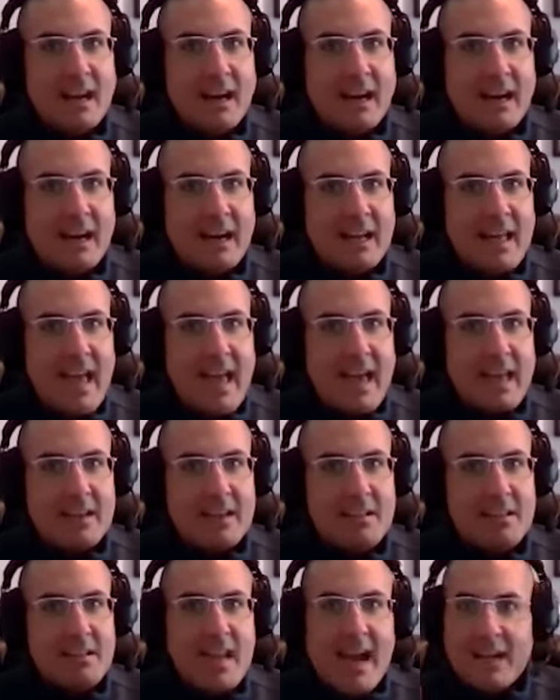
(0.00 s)
uh, at
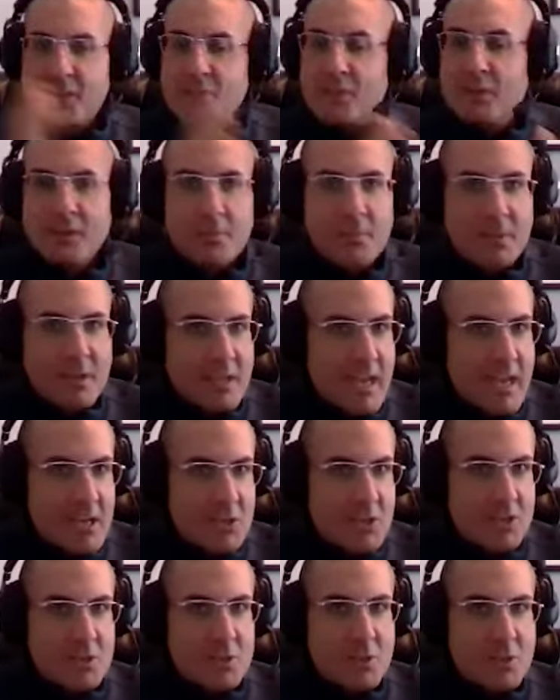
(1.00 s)
National
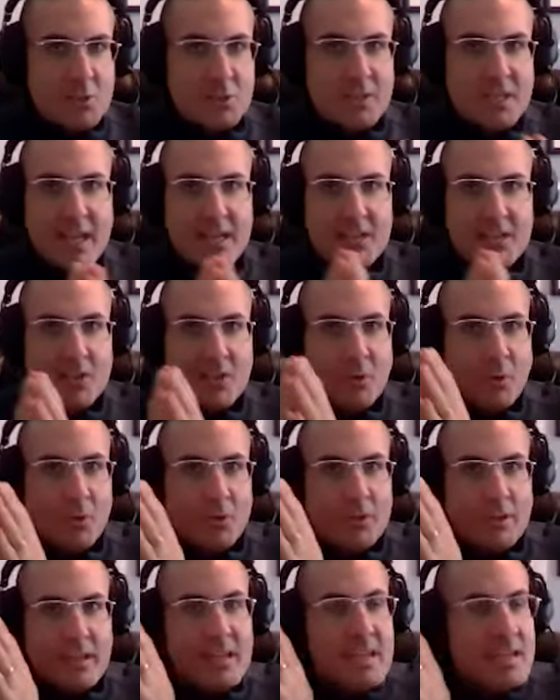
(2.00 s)
Communication Association
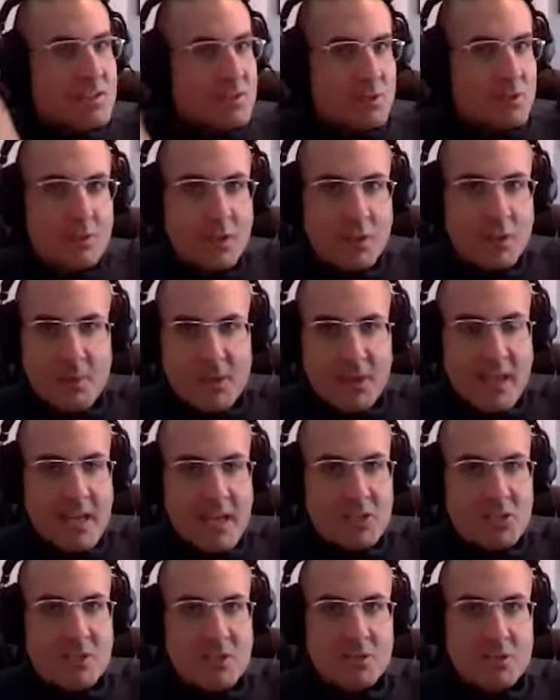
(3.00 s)
or the Eastern
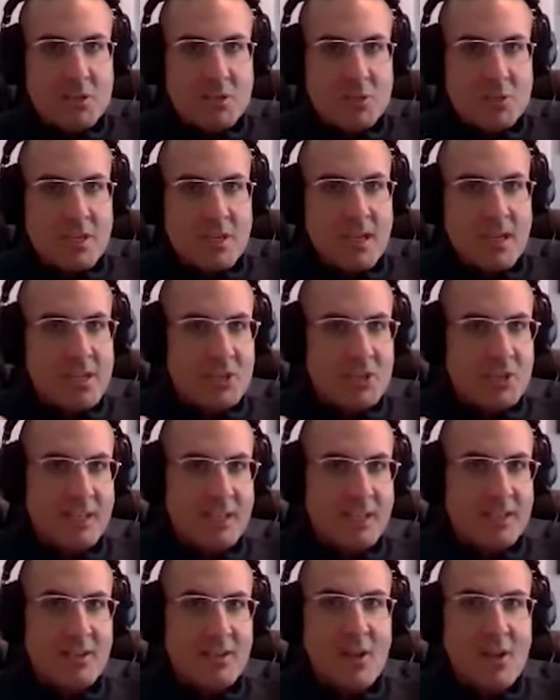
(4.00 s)
Communication
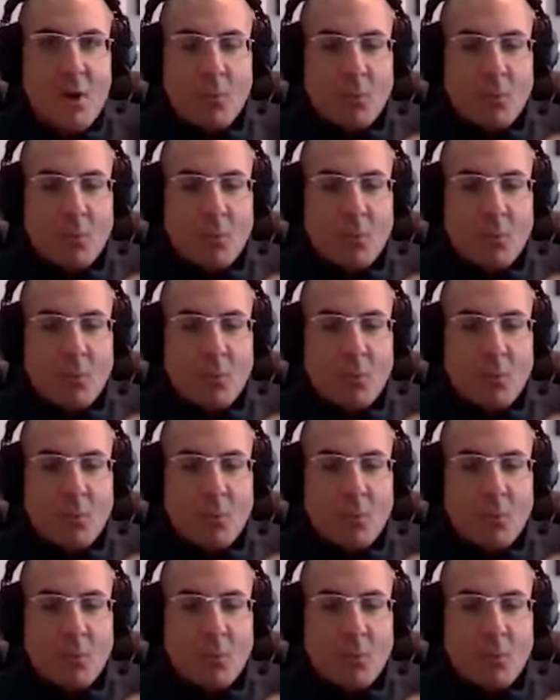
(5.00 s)
Association,